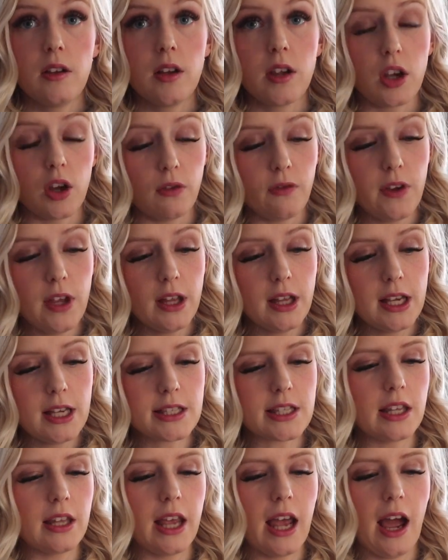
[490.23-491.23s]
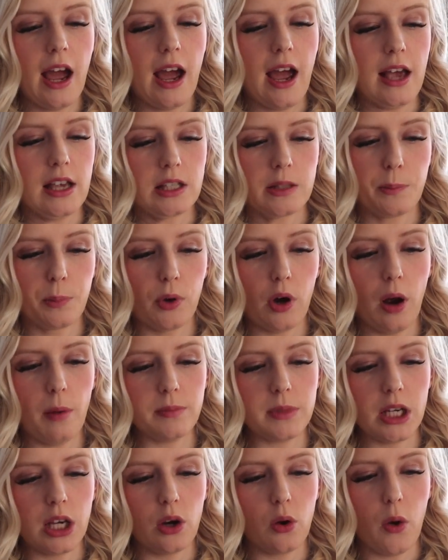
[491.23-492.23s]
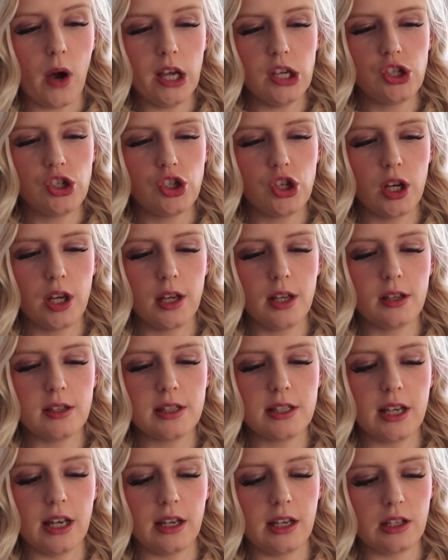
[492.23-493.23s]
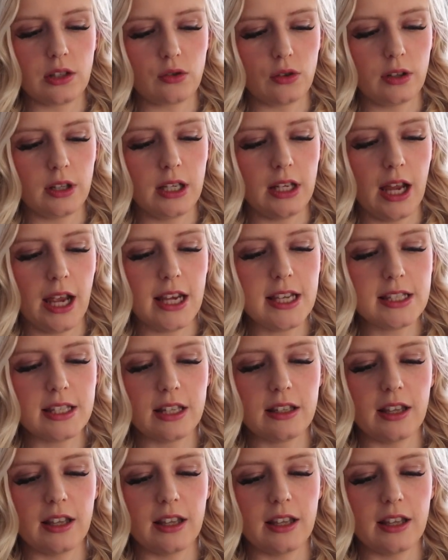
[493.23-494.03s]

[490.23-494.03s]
your feelings, and they ask prompting questions, and it's really nice.